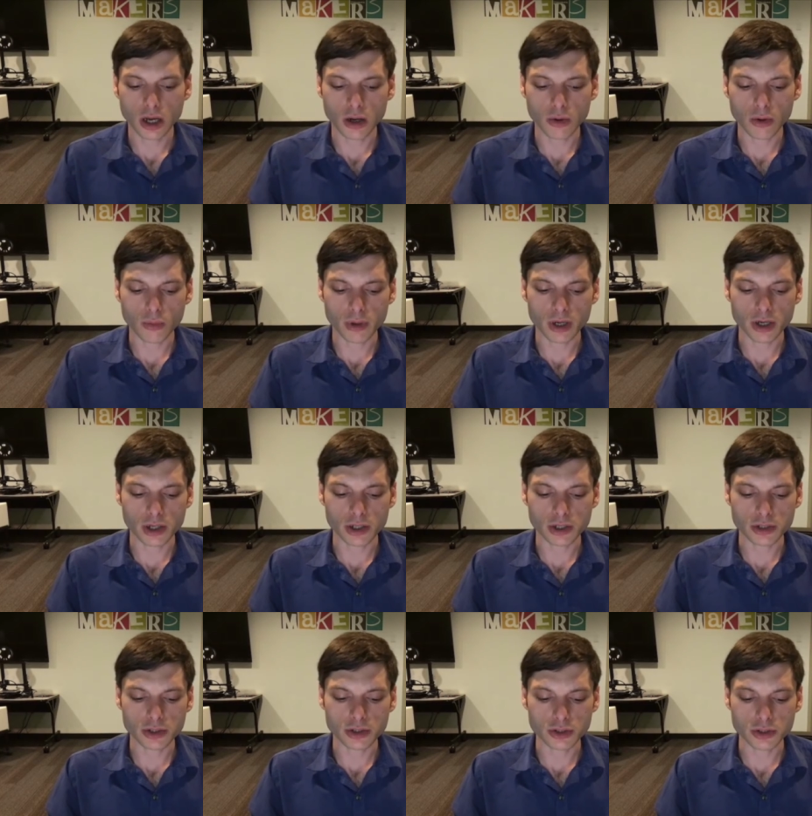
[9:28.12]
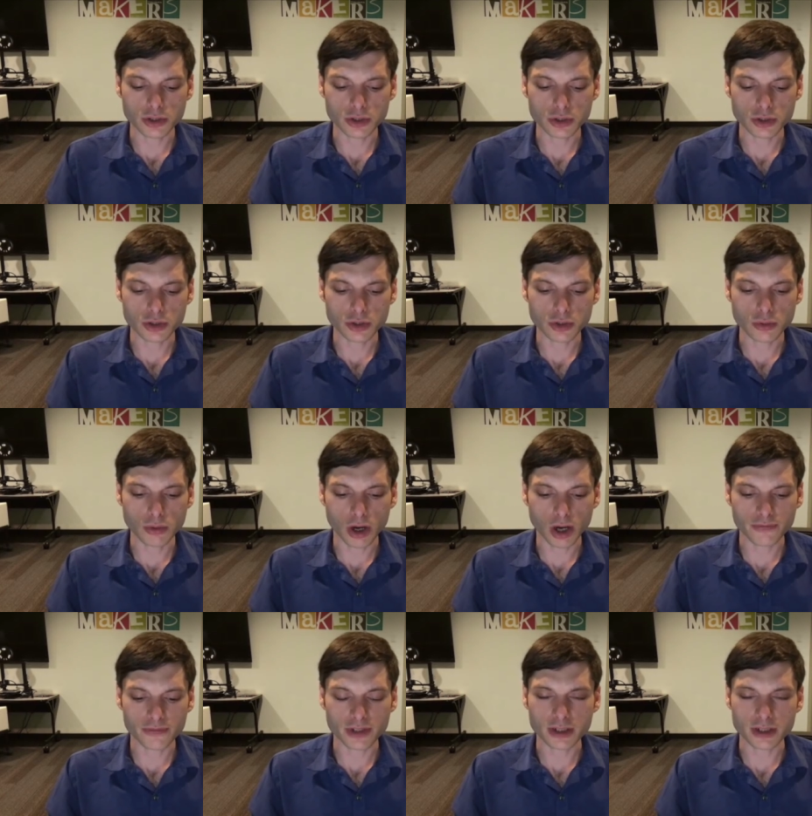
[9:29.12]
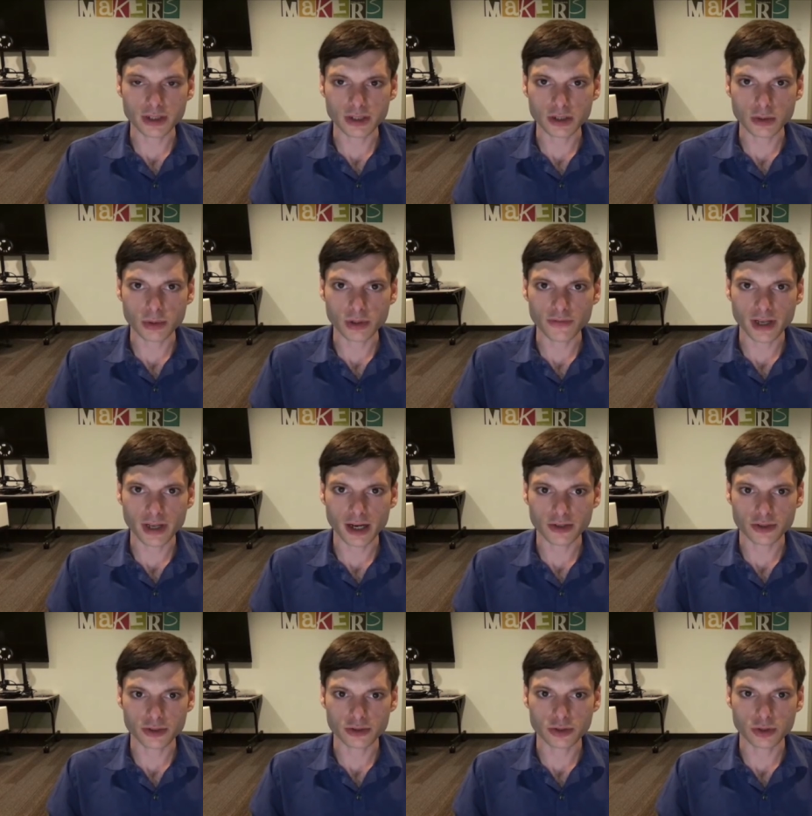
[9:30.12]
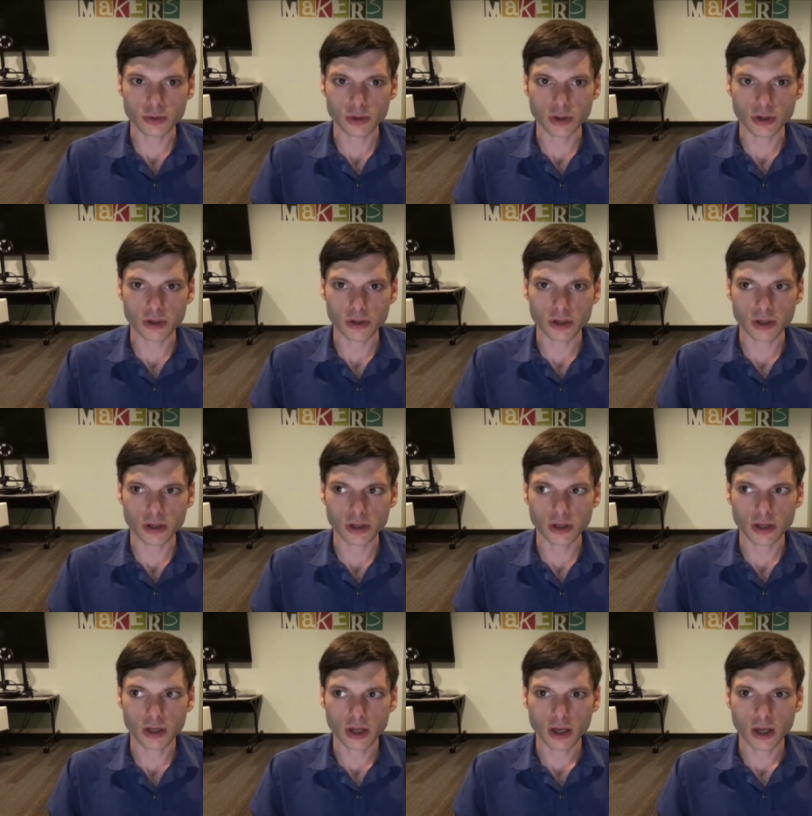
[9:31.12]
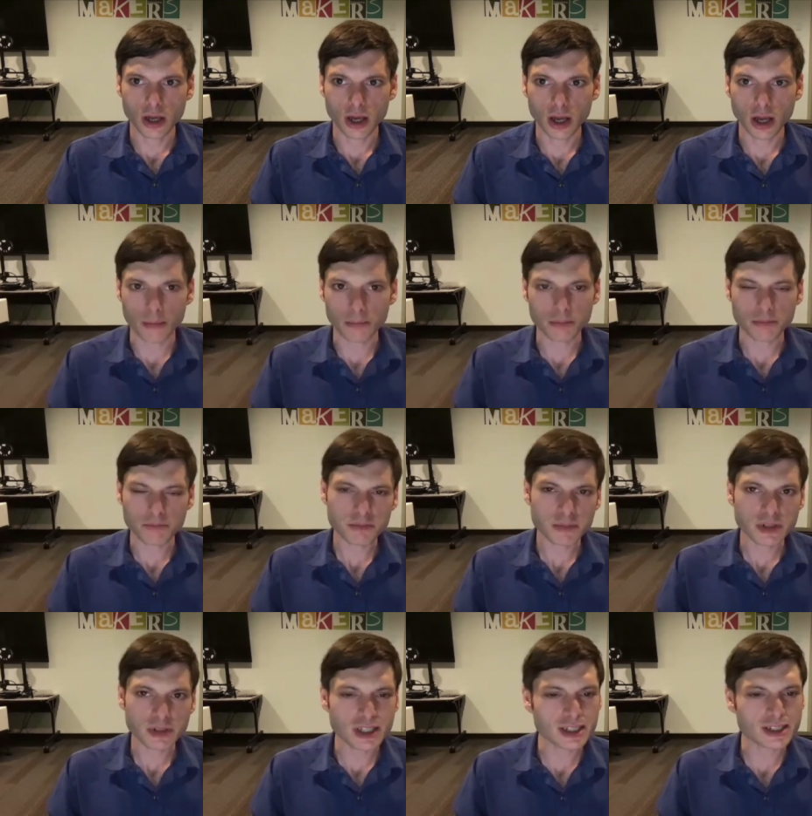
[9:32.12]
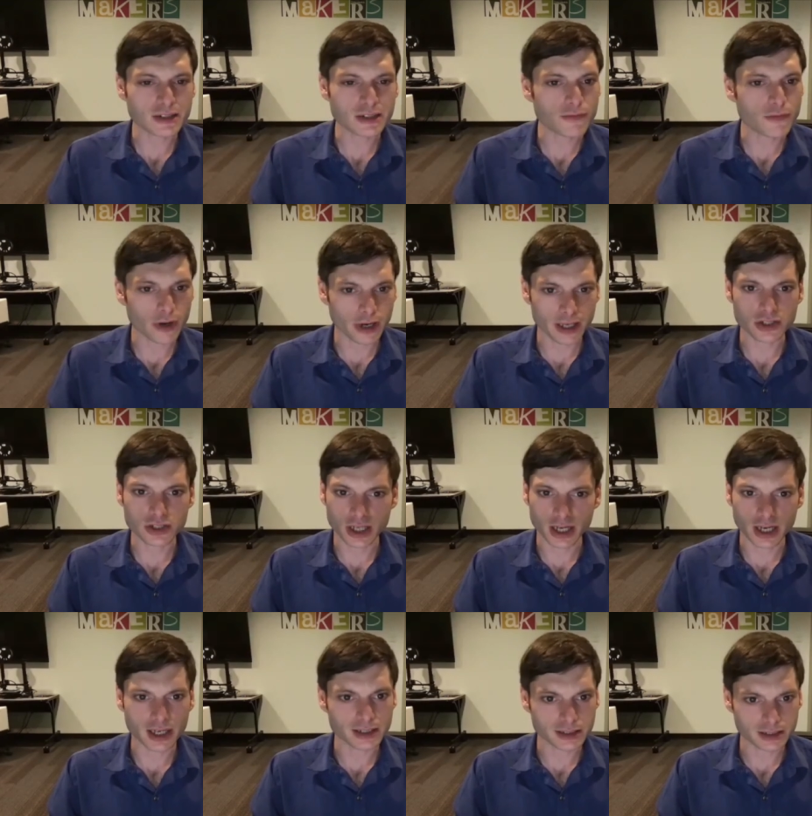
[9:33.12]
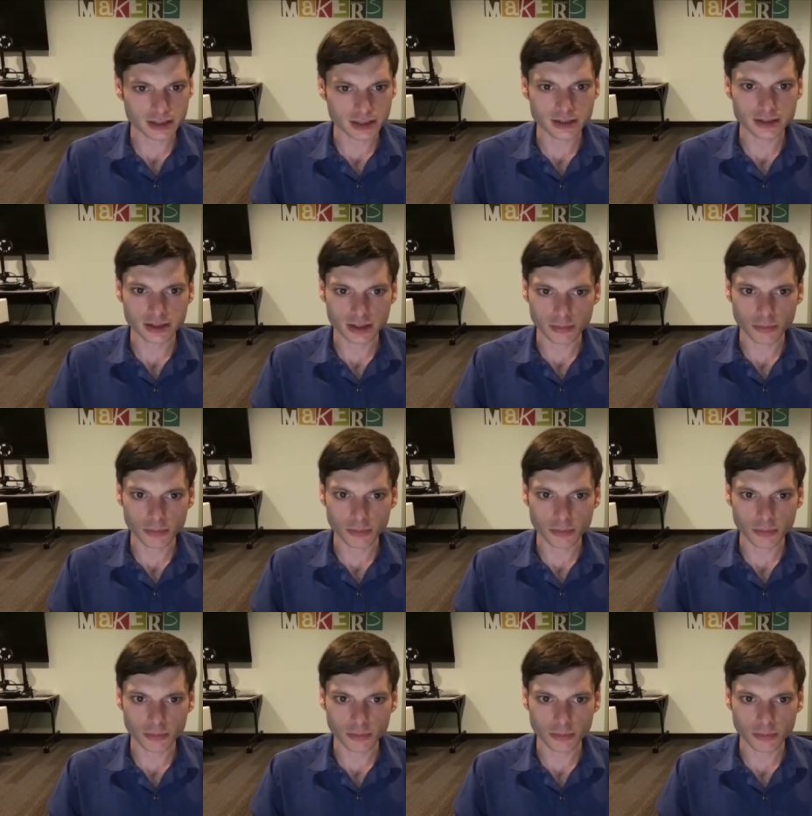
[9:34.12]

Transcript: where you often deal with characters who are disenfranchised in some